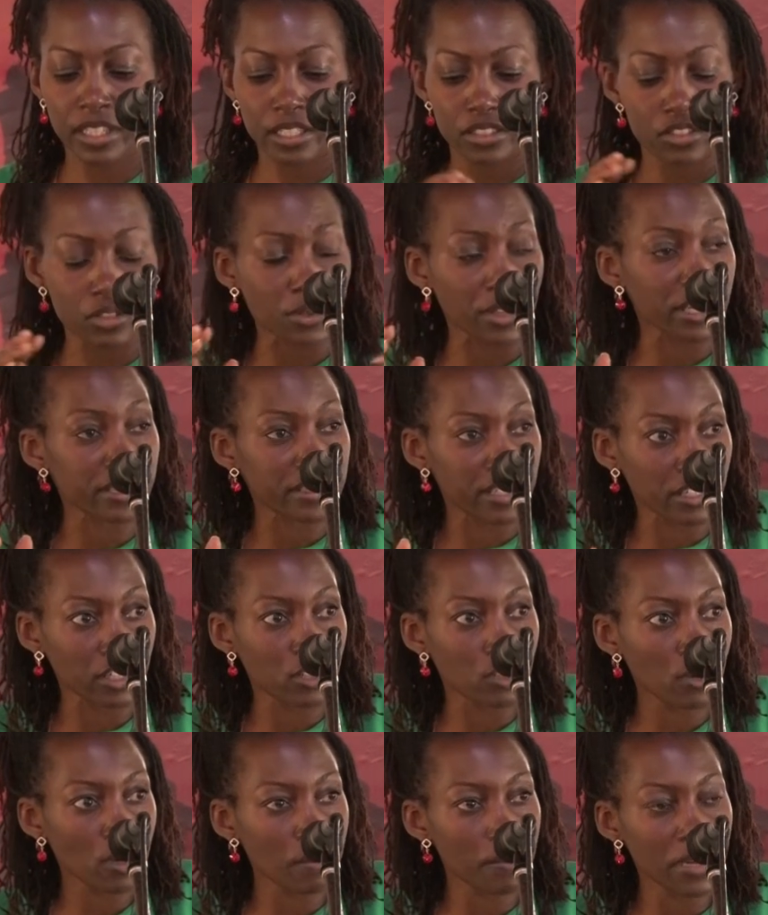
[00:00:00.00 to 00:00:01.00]
So the
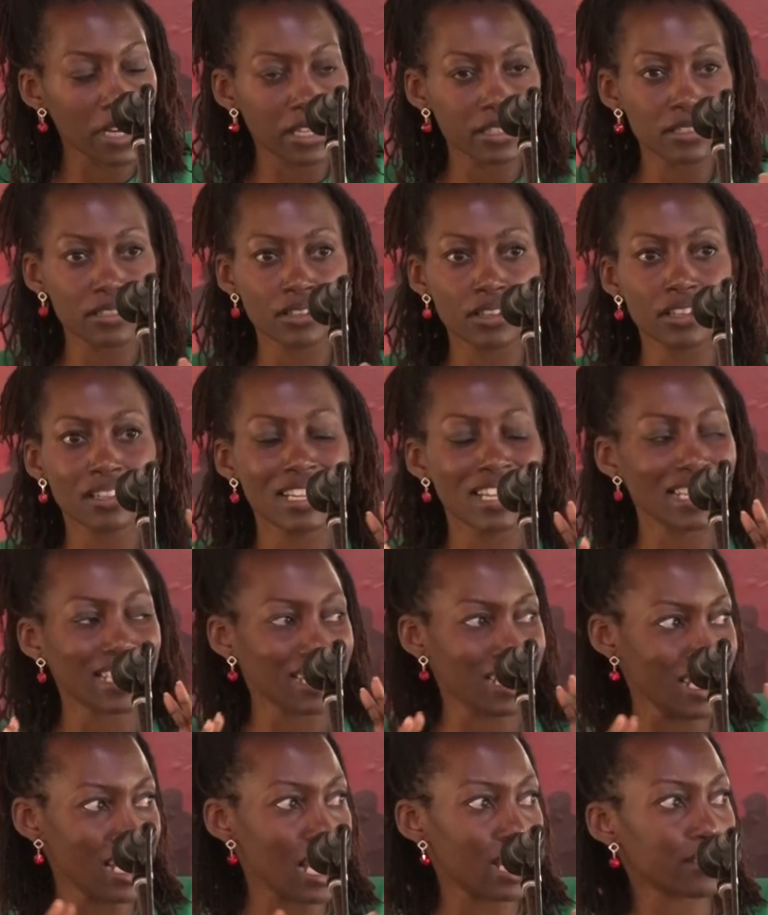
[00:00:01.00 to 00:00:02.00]
secure person
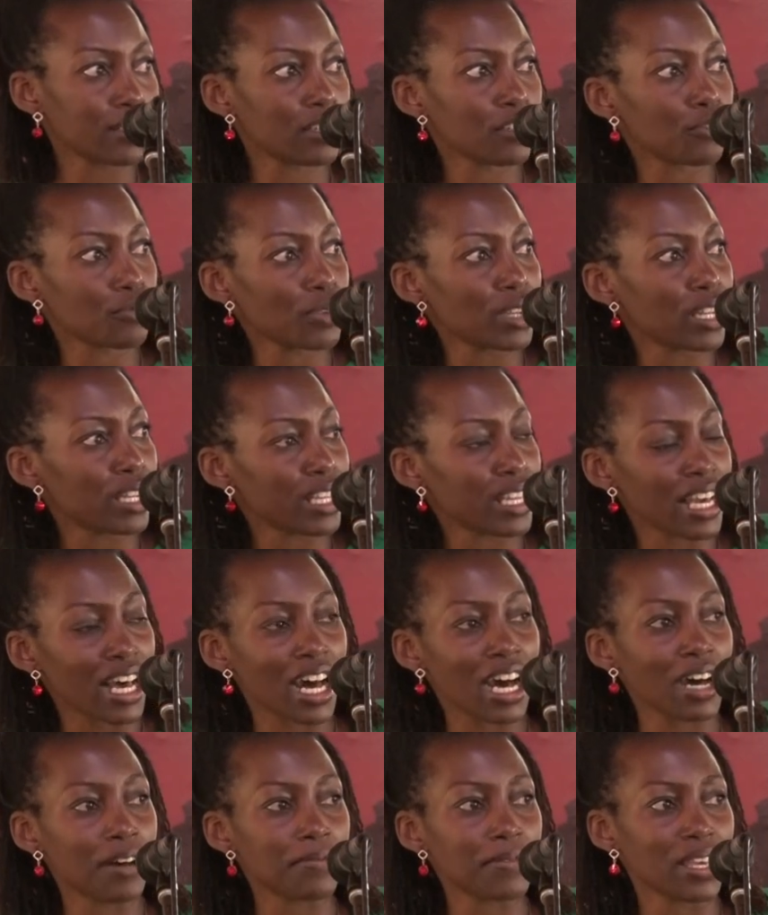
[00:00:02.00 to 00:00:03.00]
doesn't really
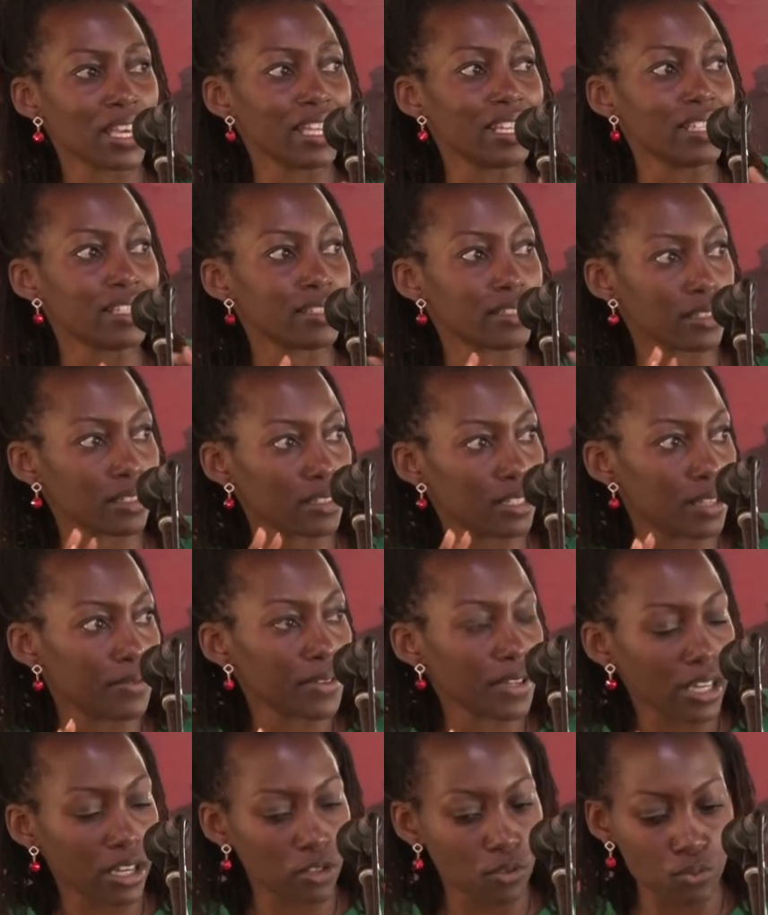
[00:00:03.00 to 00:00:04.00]
have any
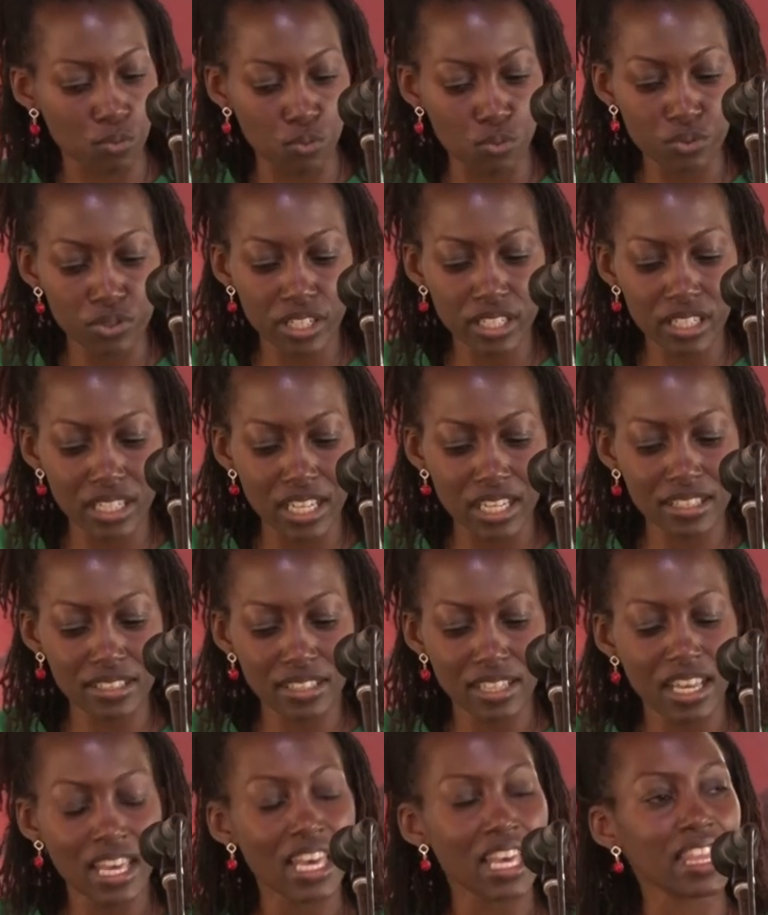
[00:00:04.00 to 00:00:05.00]
significant woundedness.